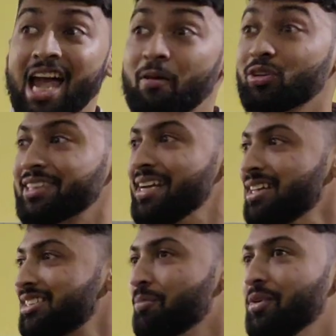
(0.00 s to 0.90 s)
and was
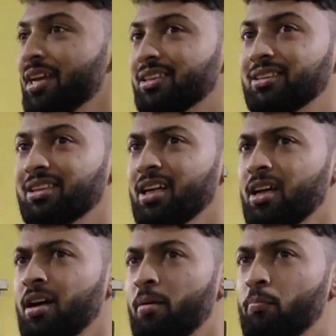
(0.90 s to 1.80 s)
silent some days.
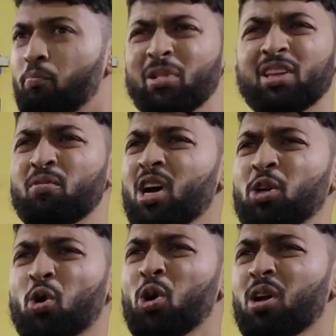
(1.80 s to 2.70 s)
But the world
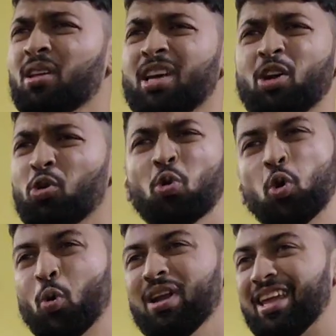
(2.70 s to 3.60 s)
told that you're
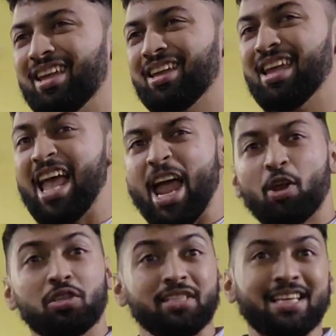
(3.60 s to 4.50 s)
too lonely and
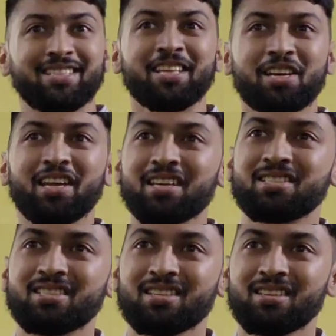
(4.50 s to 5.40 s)
you're just in a
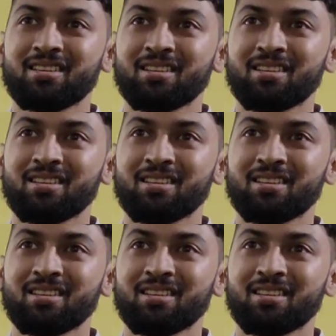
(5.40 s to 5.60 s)
race.